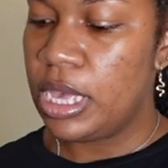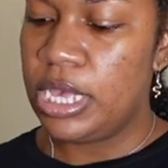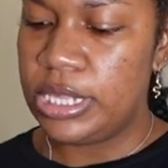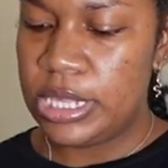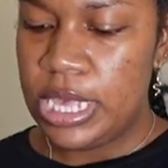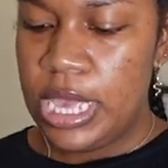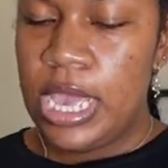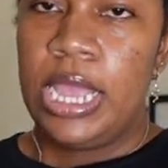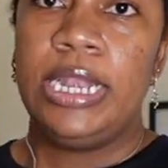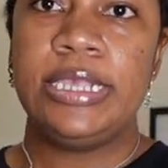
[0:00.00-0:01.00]
because
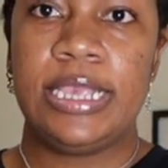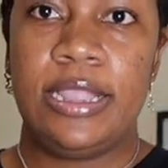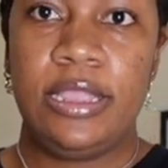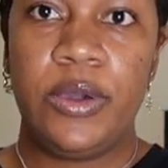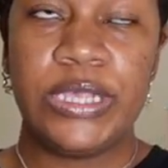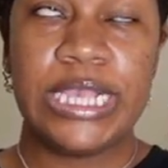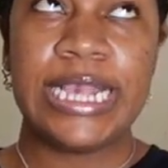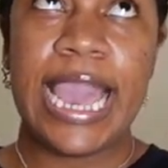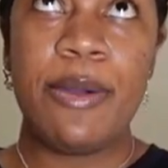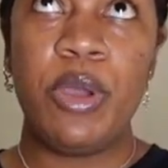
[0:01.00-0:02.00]
listen, there was a
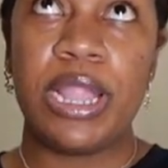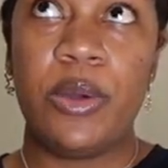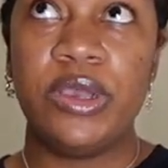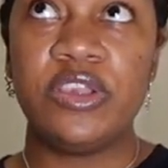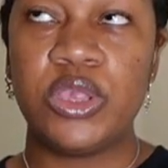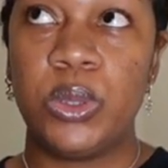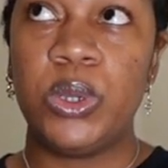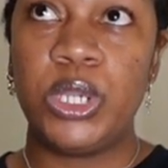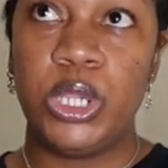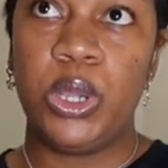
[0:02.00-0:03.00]
time when I was
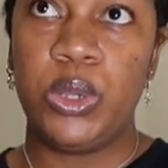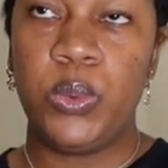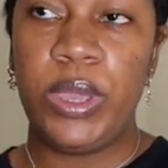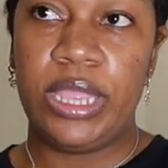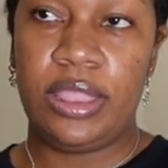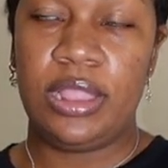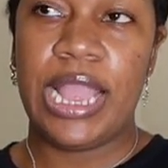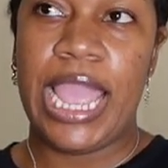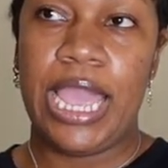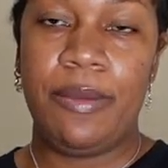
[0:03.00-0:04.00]
so done with
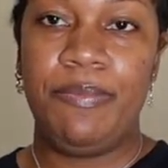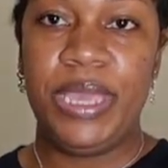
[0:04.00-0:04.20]
like